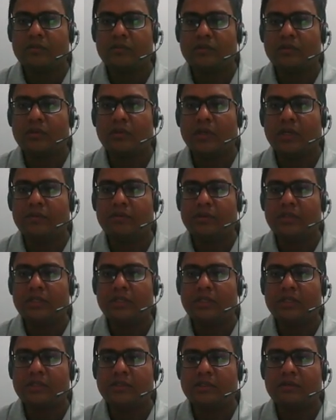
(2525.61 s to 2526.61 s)
So
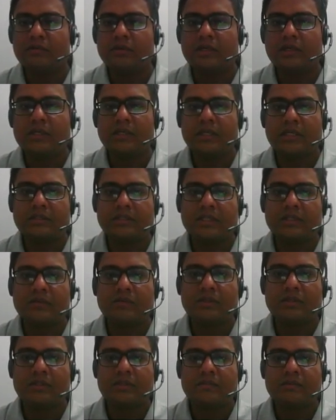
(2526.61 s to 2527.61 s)
everything is given in SI
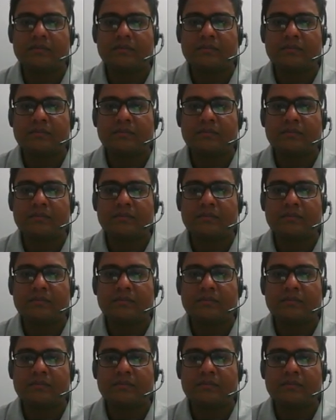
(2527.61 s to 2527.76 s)
unit.